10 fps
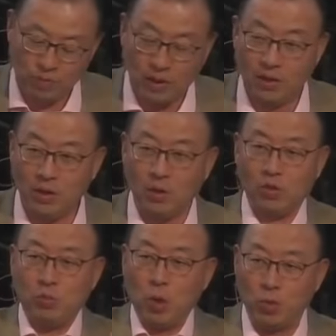And, you know,
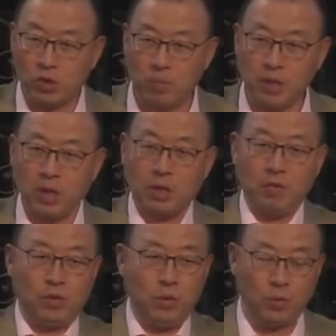smoke was coming out of his
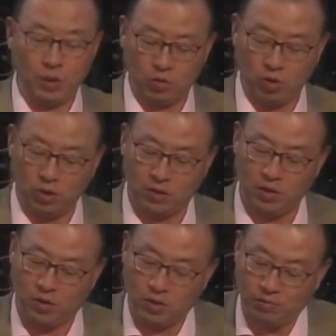dual exhaust and
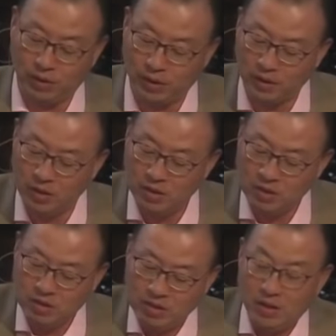all of that.
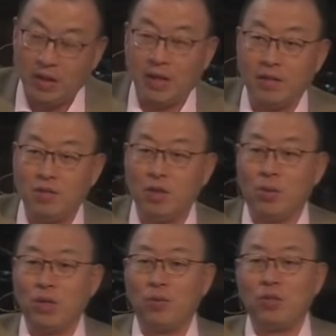And you know what
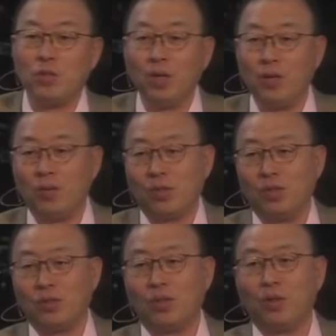he was doing? He was
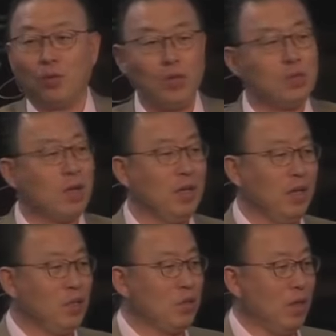also, the reason why he had
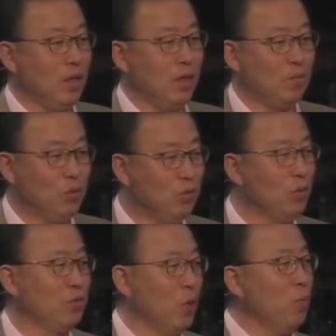his uh,
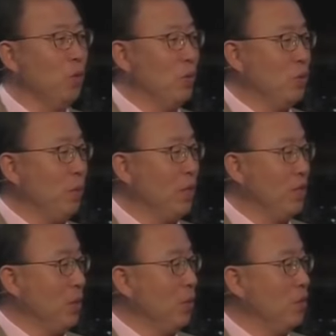moonroof open was because
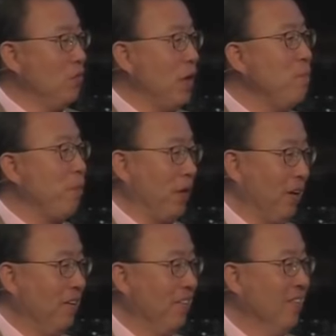he was vaping.
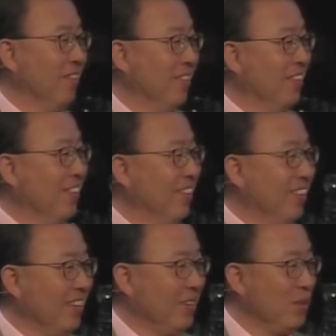
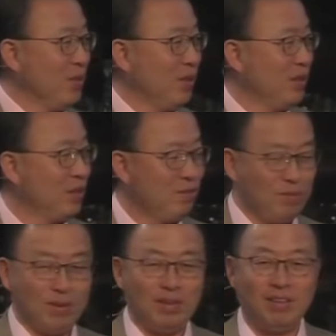It was just
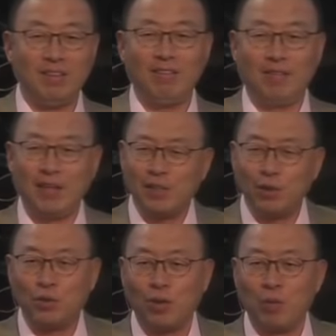that's the
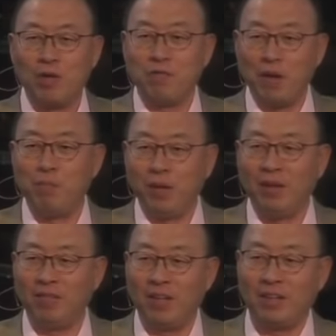term, right?
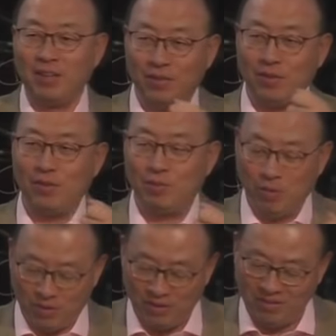Vaping, right? Kind of smoking.